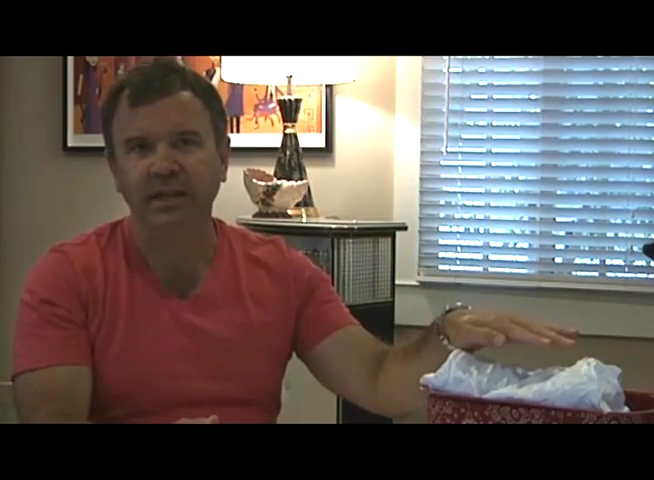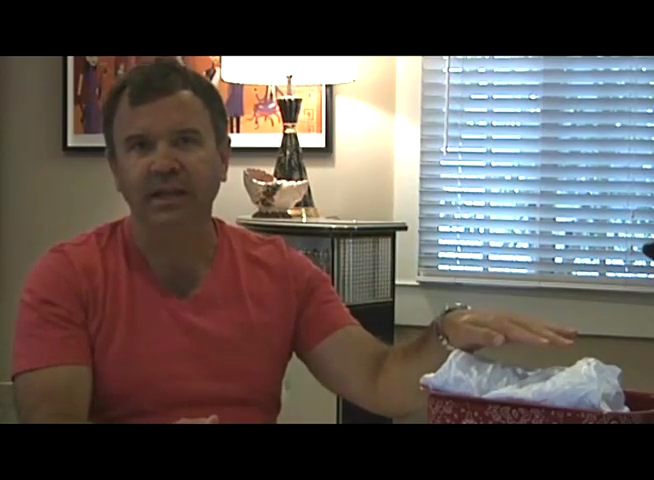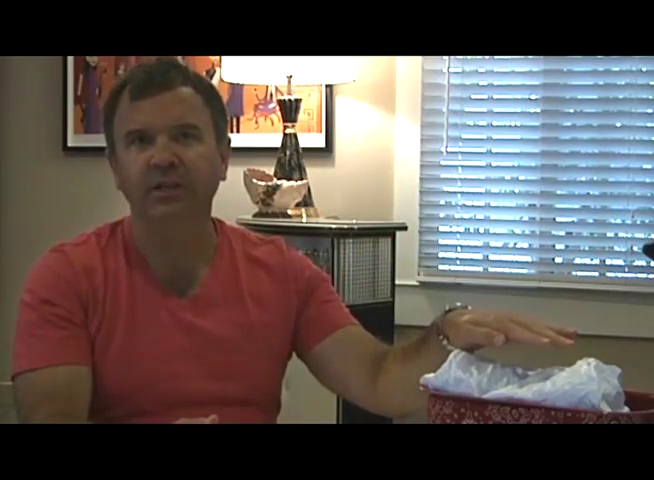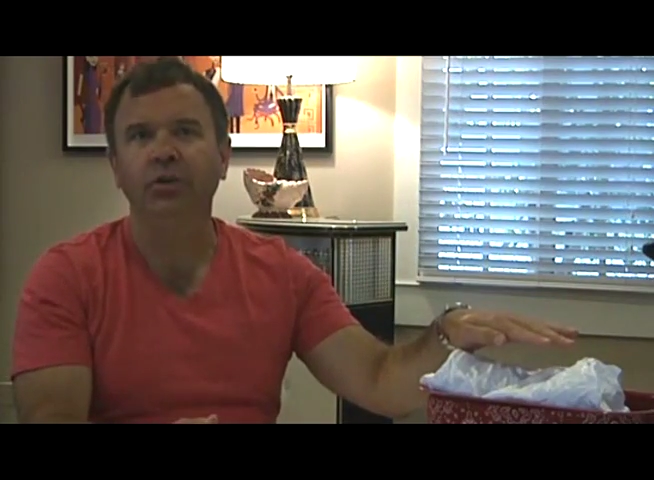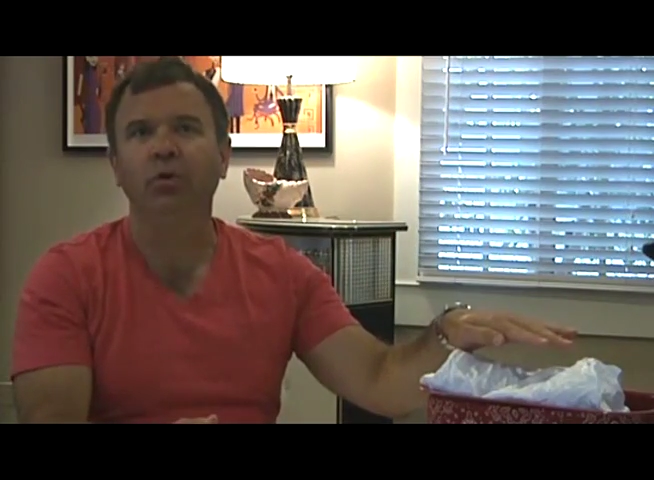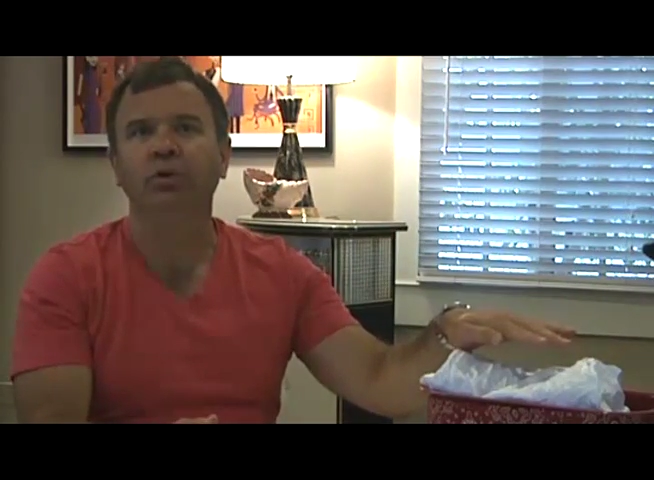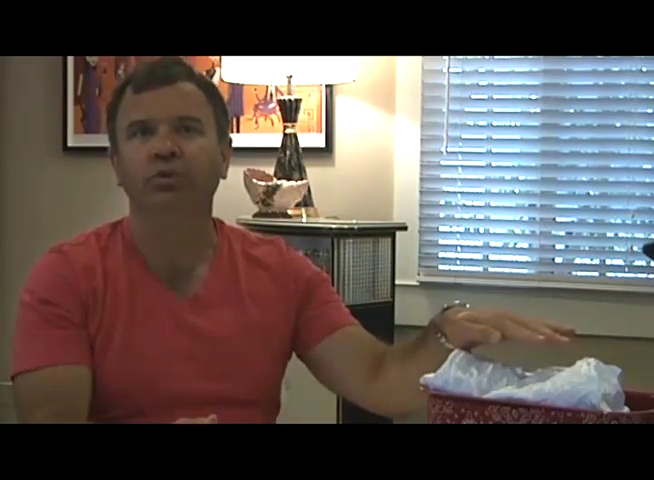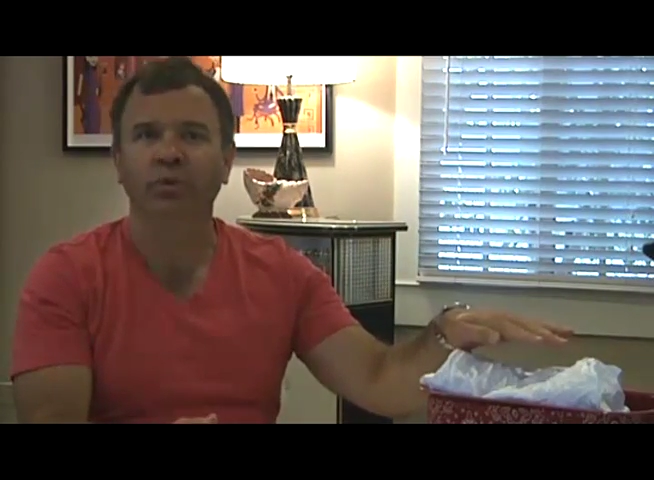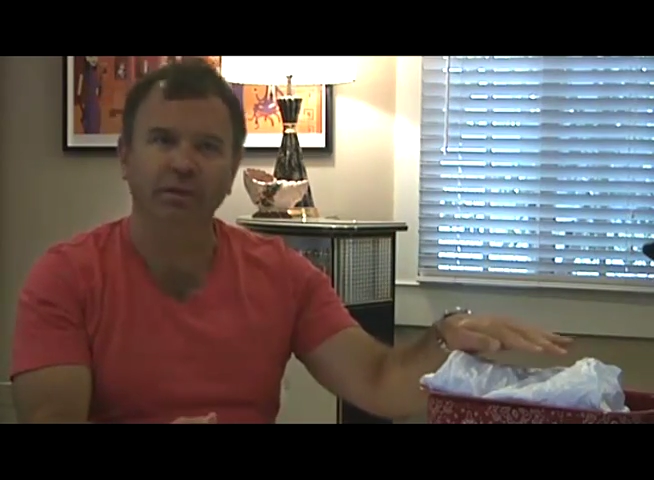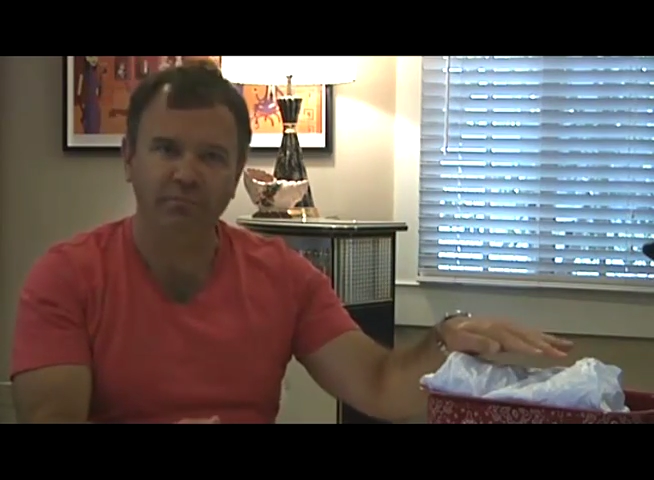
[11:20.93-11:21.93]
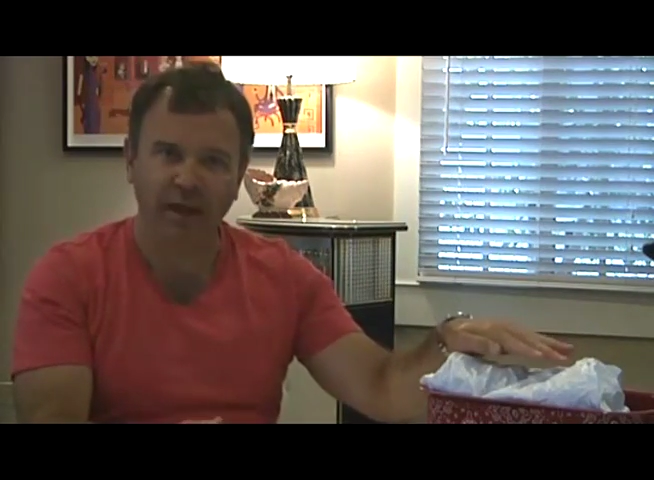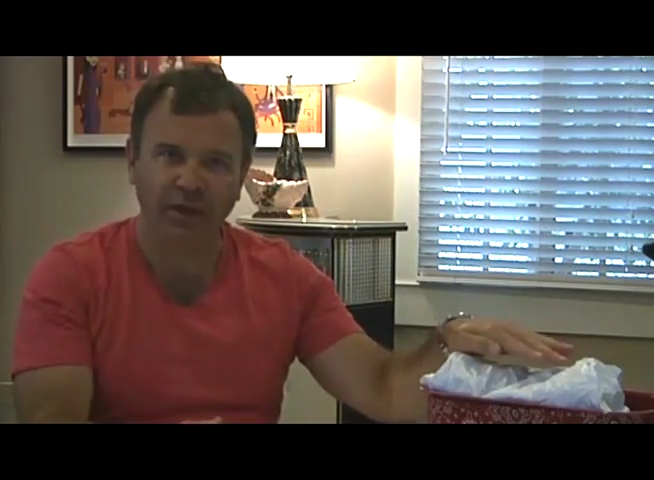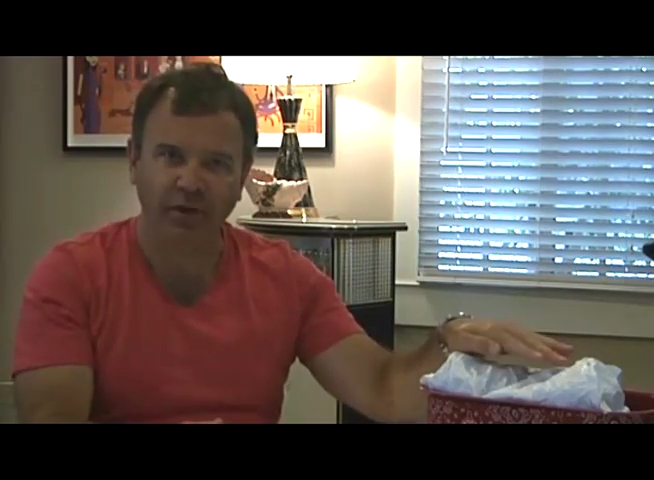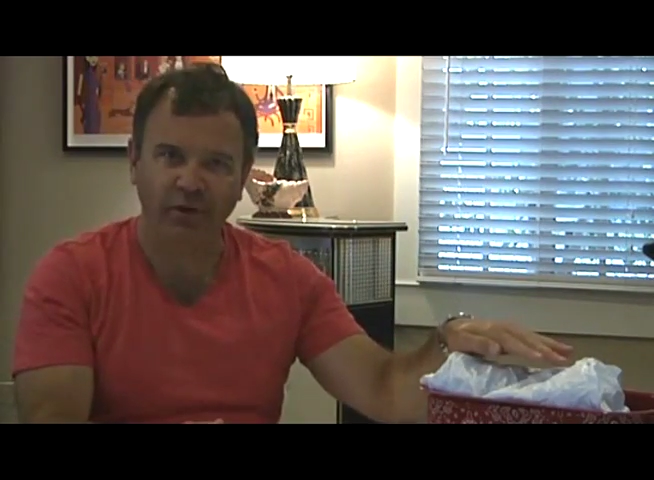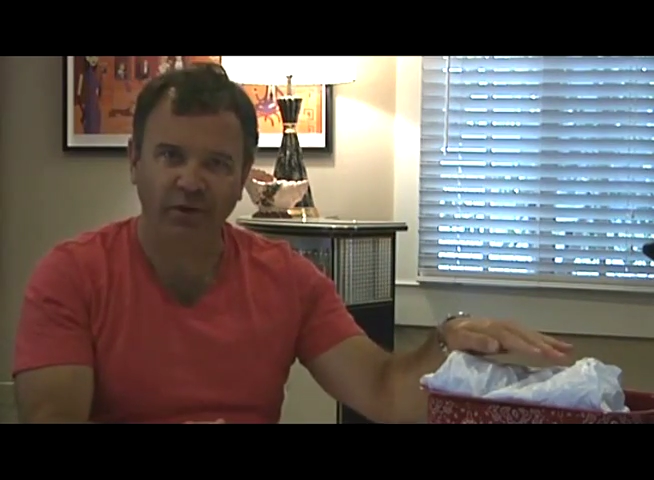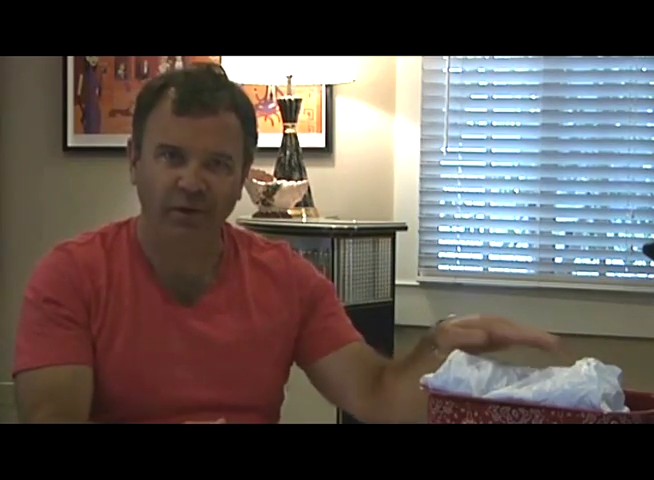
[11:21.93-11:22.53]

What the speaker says: in your dream maker,